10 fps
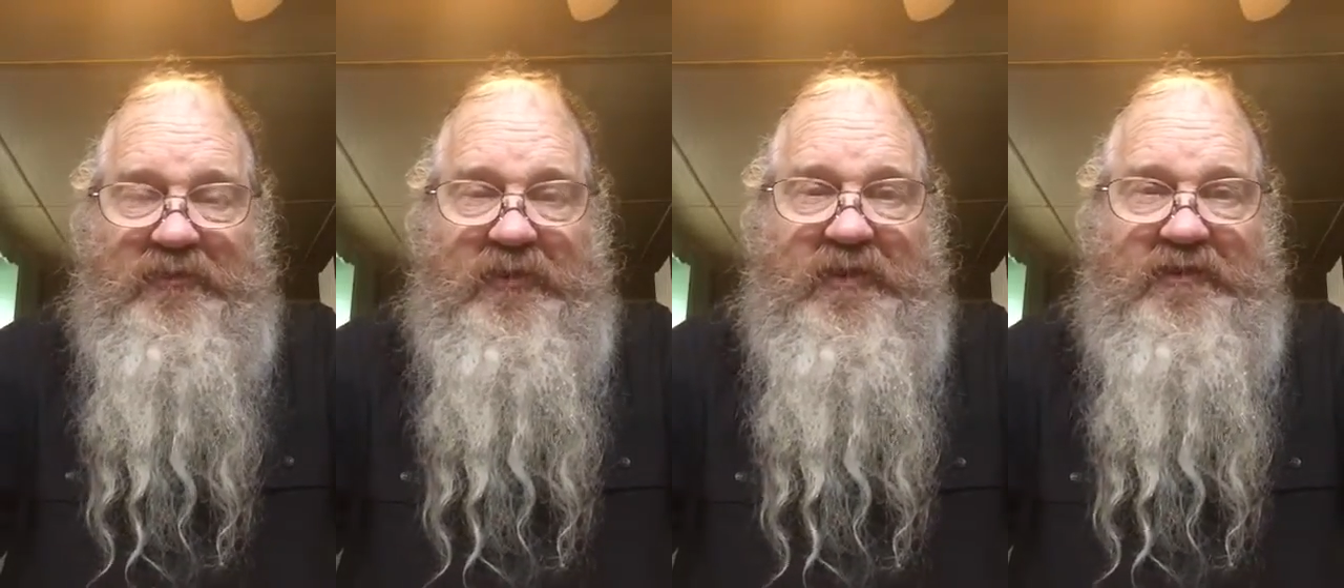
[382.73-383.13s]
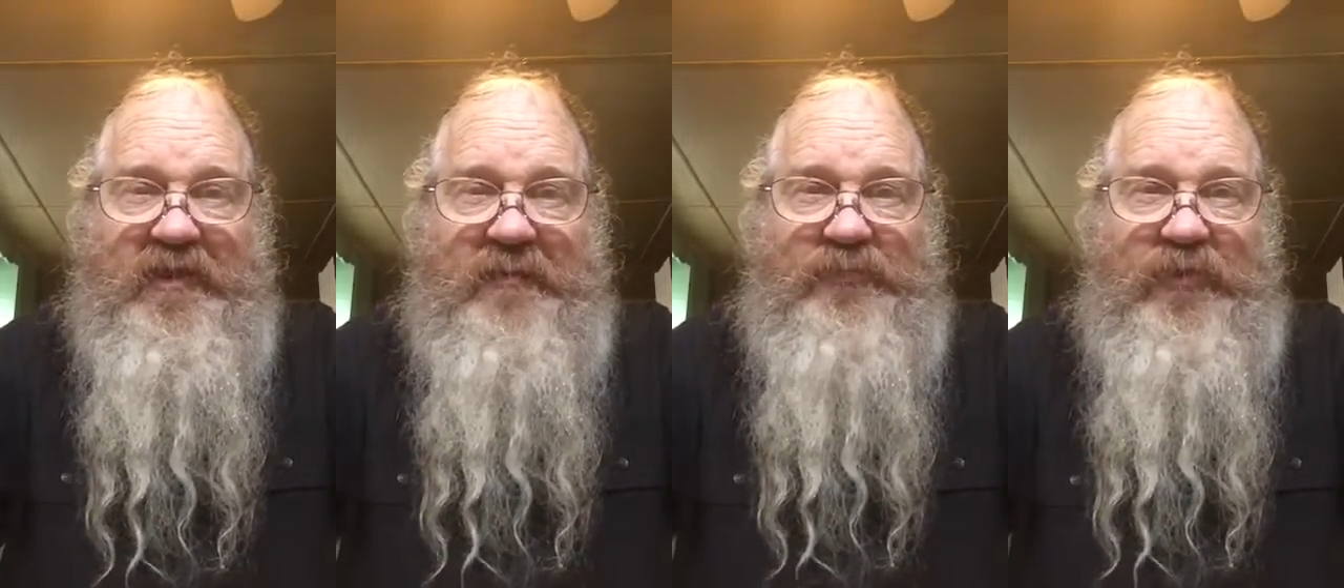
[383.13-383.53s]
look at
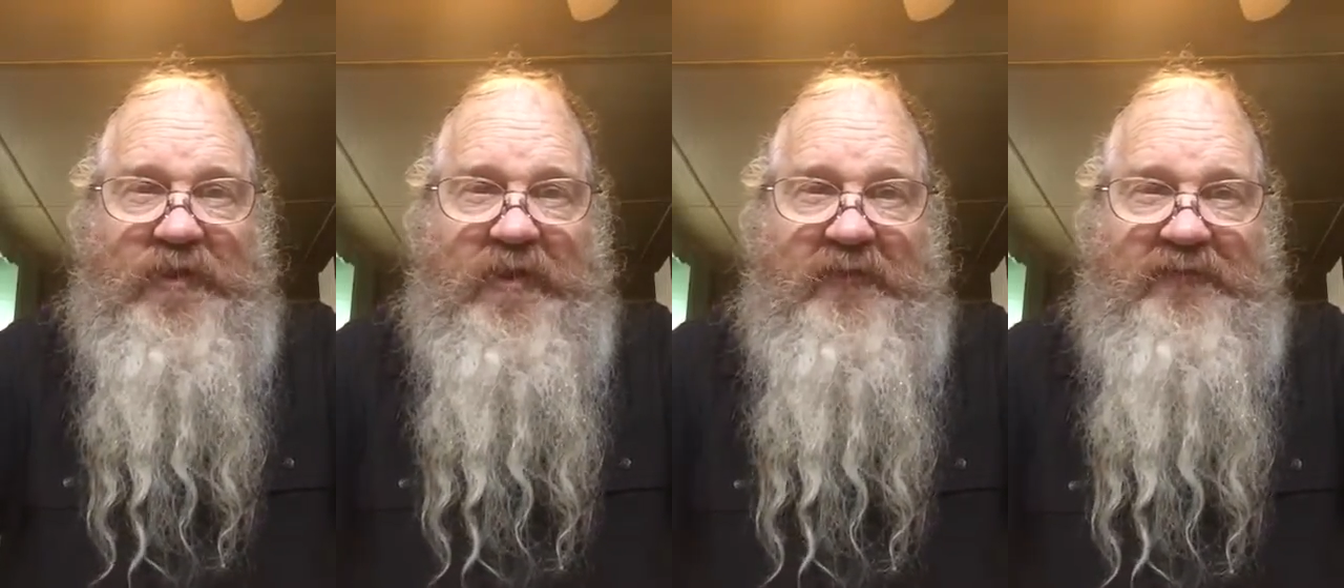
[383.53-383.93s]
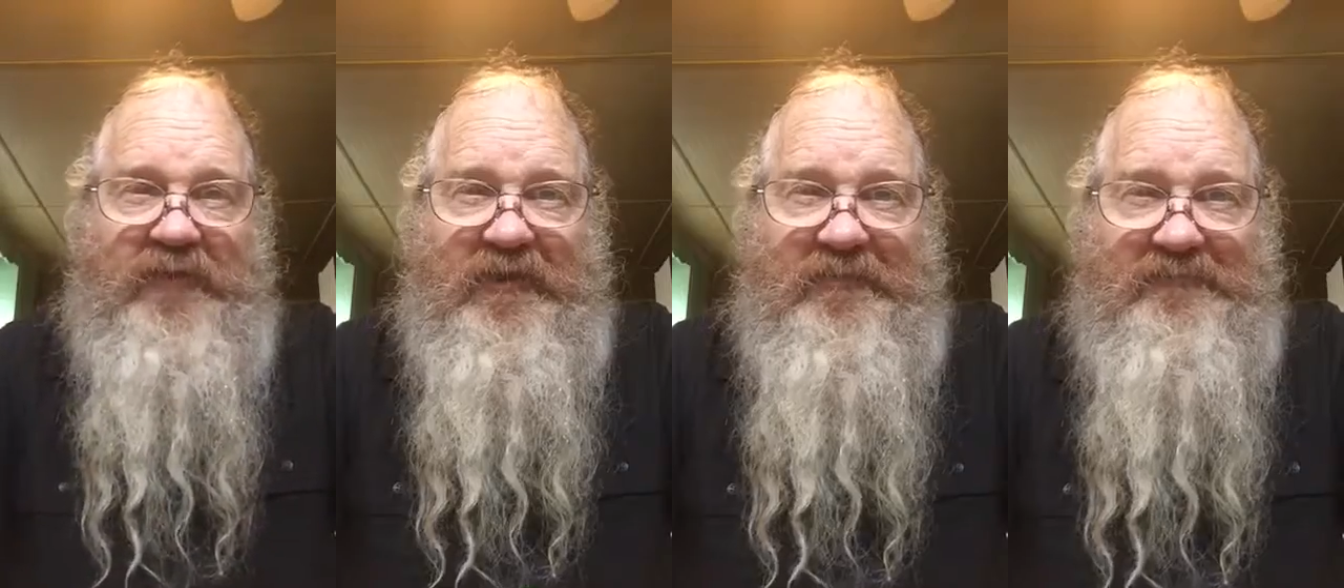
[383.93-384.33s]
that more
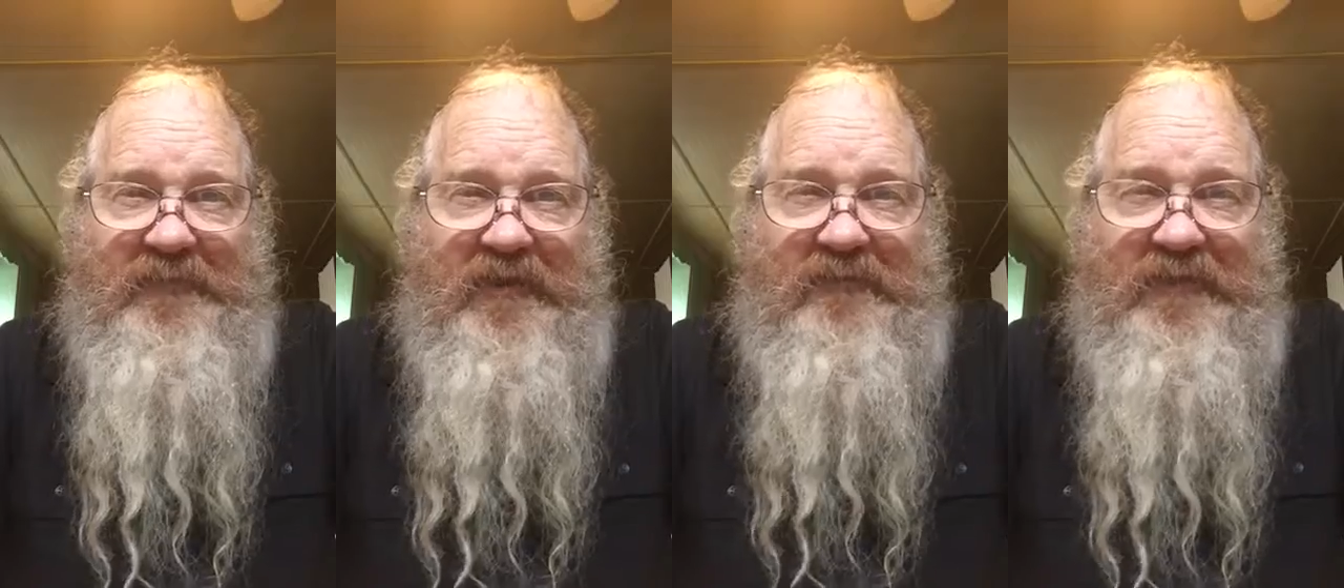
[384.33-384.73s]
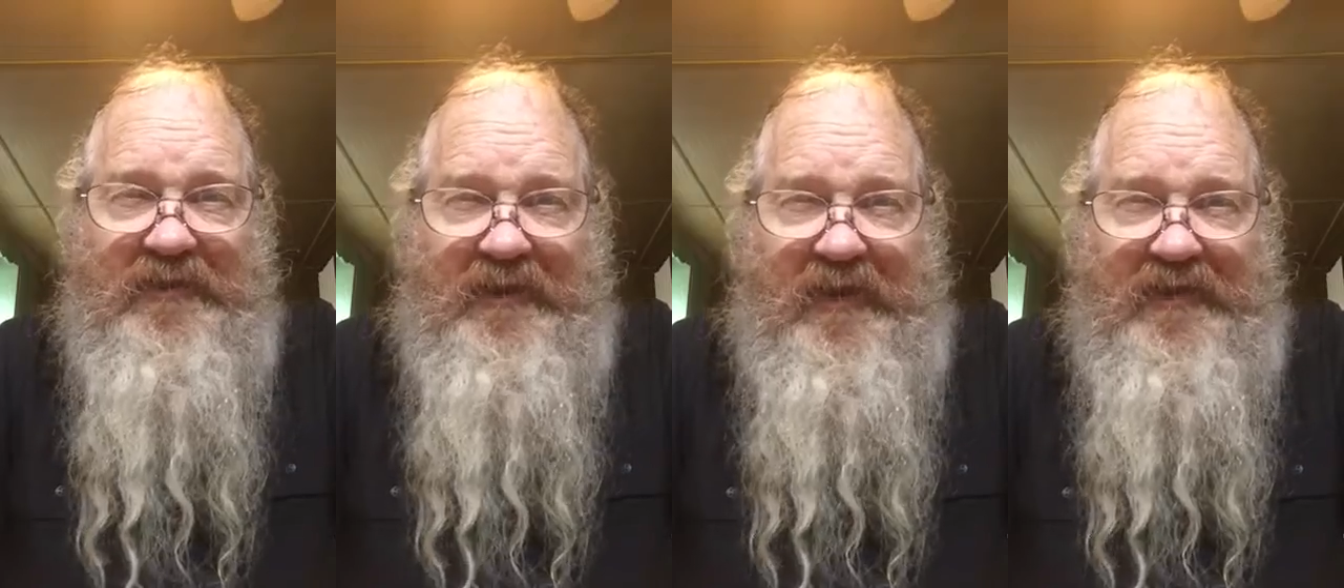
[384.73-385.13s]
carefully and
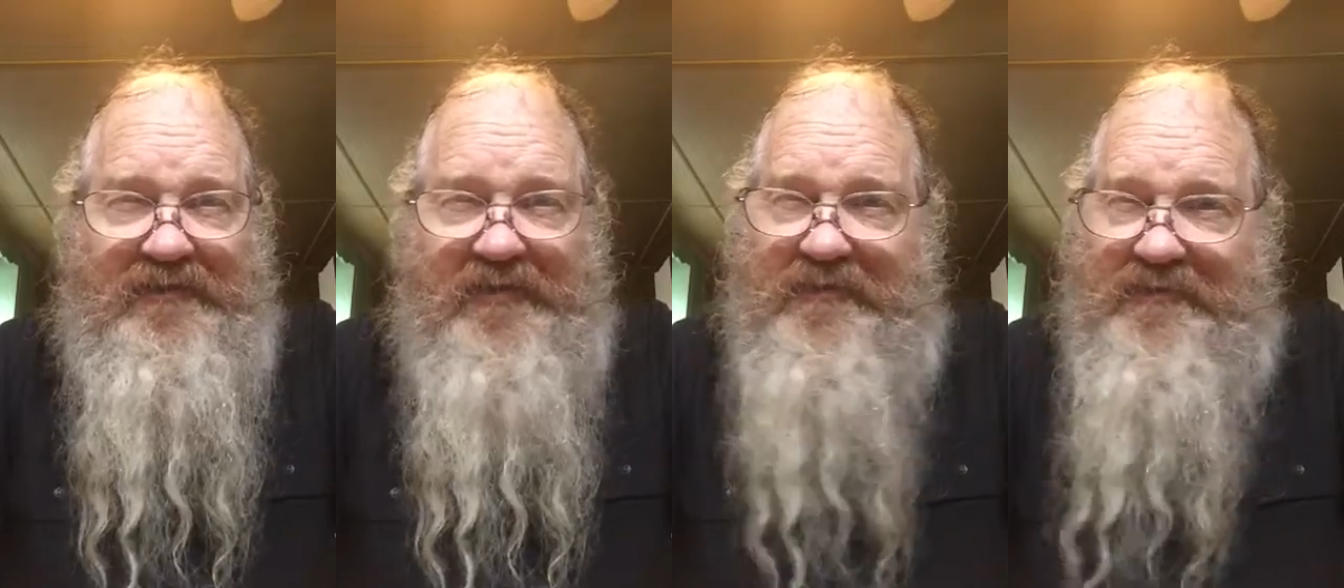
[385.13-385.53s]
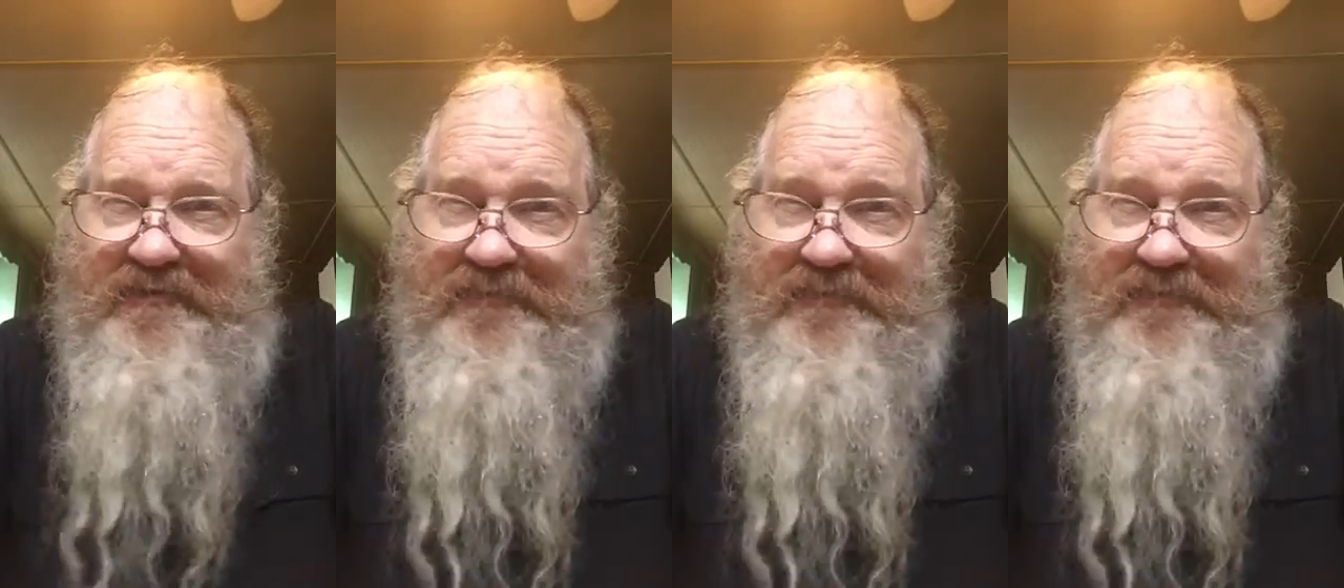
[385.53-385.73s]
realize that this